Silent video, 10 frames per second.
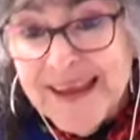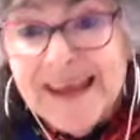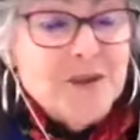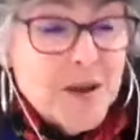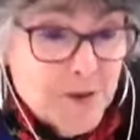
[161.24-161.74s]

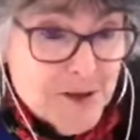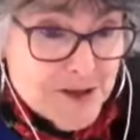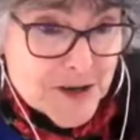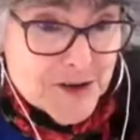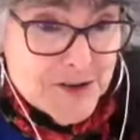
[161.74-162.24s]
So Thank I'm going
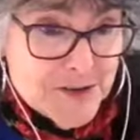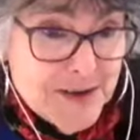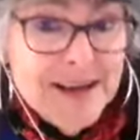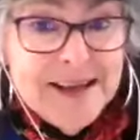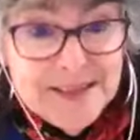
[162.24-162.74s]
to turn
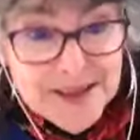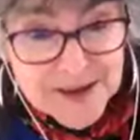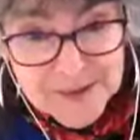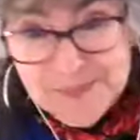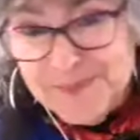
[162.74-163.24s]

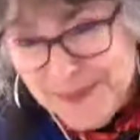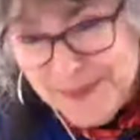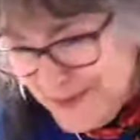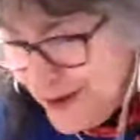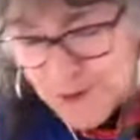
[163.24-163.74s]
the
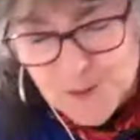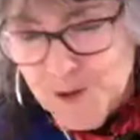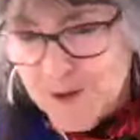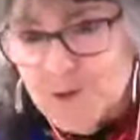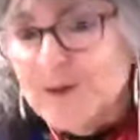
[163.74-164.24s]
you oh
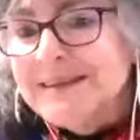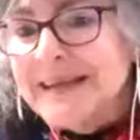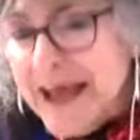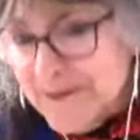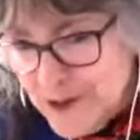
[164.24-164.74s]
we're thrilled to
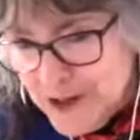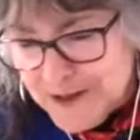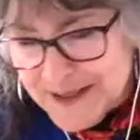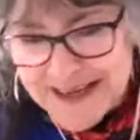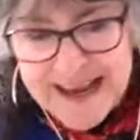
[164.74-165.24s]
have you here
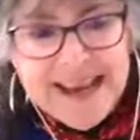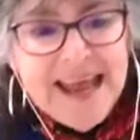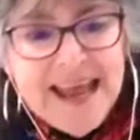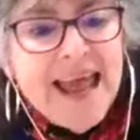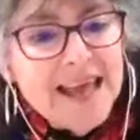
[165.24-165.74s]
today
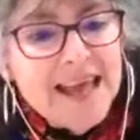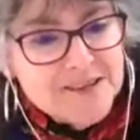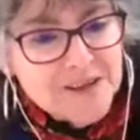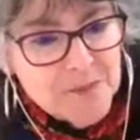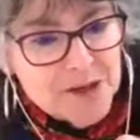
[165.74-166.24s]
and
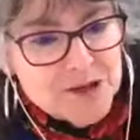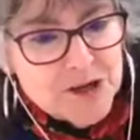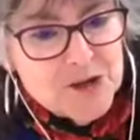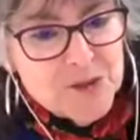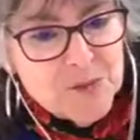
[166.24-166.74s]
so i'm going to
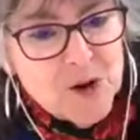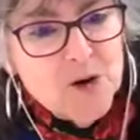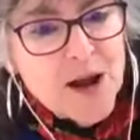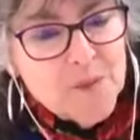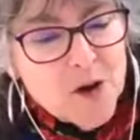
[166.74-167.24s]
turn the
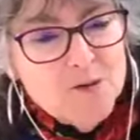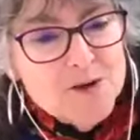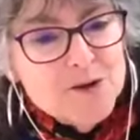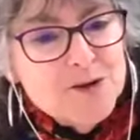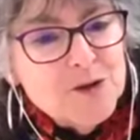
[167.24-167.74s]
program
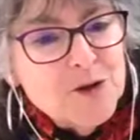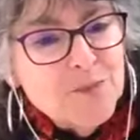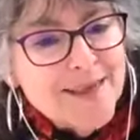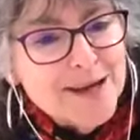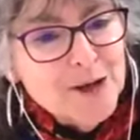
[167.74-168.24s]
over to
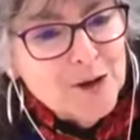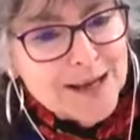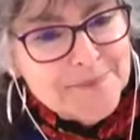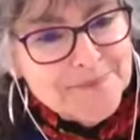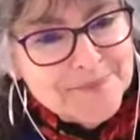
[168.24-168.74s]
comadre
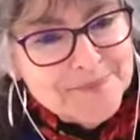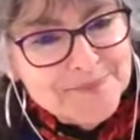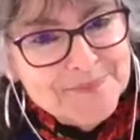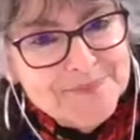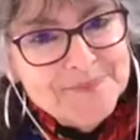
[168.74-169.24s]
lola
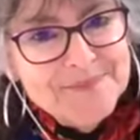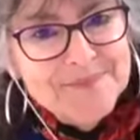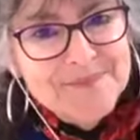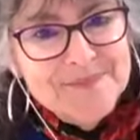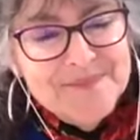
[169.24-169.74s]

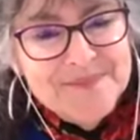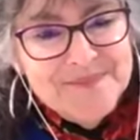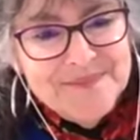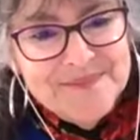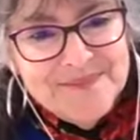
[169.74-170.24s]
thank